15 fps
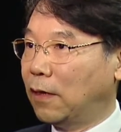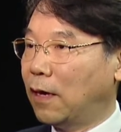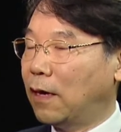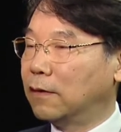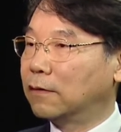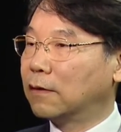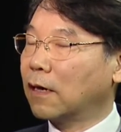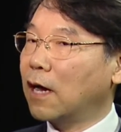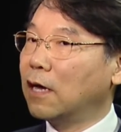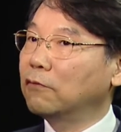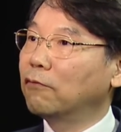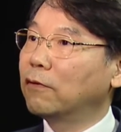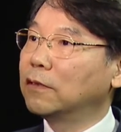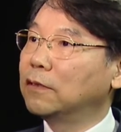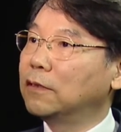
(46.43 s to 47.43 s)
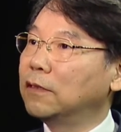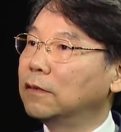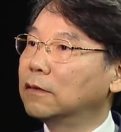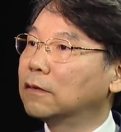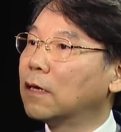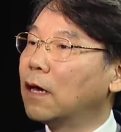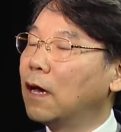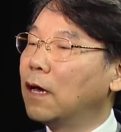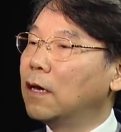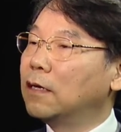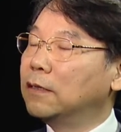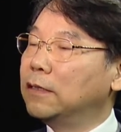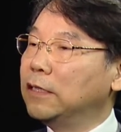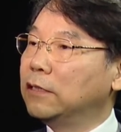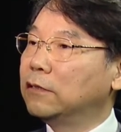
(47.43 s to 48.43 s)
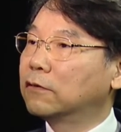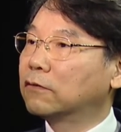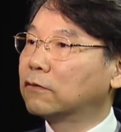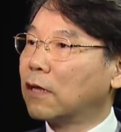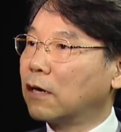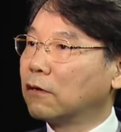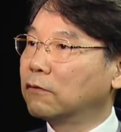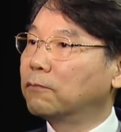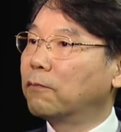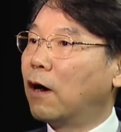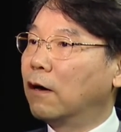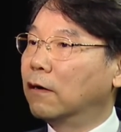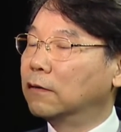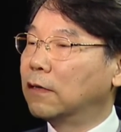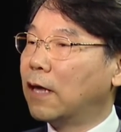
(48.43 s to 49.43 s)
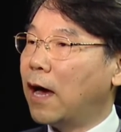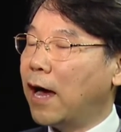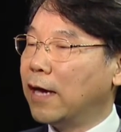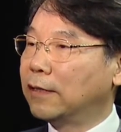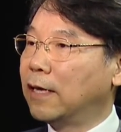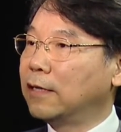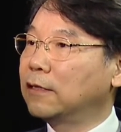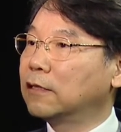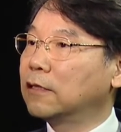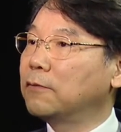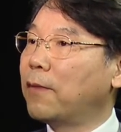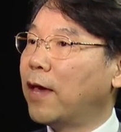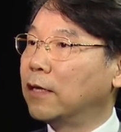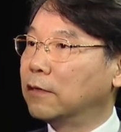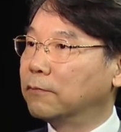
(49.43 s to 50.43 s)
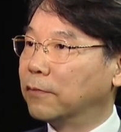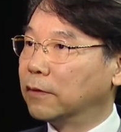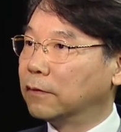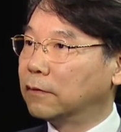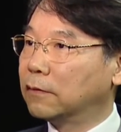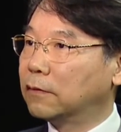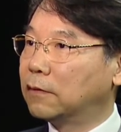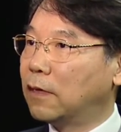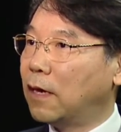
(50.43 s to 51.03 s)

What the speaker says: and second one is lead study group on identity management,